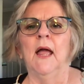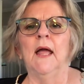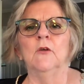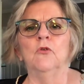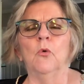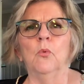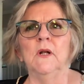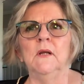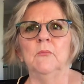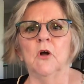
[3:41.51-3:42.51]
and
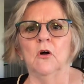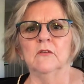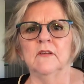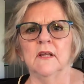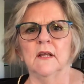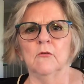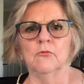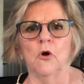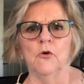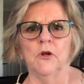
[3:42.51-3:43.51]
William Golding
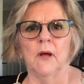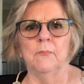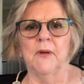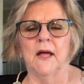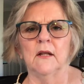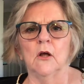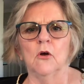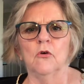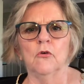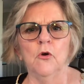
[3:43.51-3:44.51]
wrote about
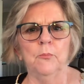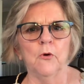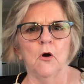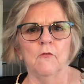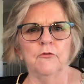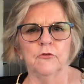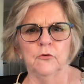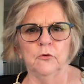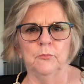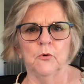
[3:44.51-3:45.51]
a group of
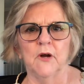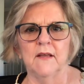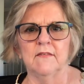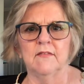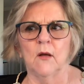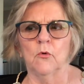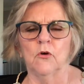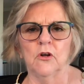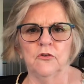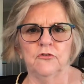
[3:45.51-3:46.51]
schoolboys that were
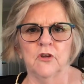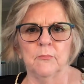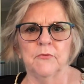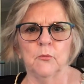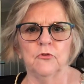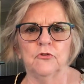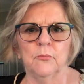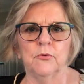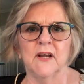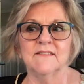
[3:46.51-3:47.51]
on a ship that was
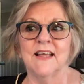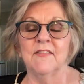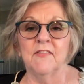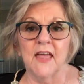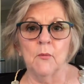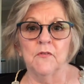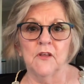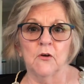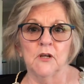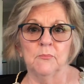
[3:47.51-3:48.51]
shipwrecked, and they were
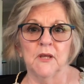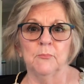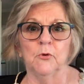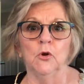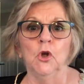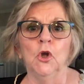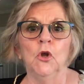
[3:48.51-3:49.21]
the only people